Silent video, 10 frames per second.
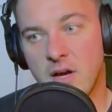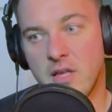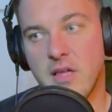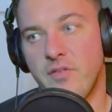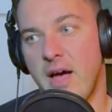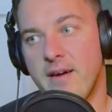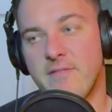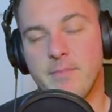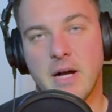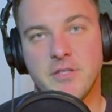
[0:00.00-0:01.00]
and therefore
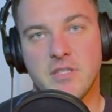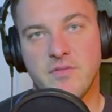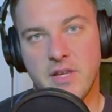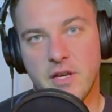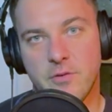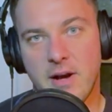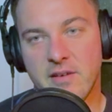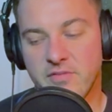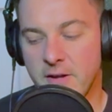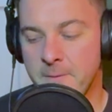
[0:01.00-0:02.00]
every match has video ref.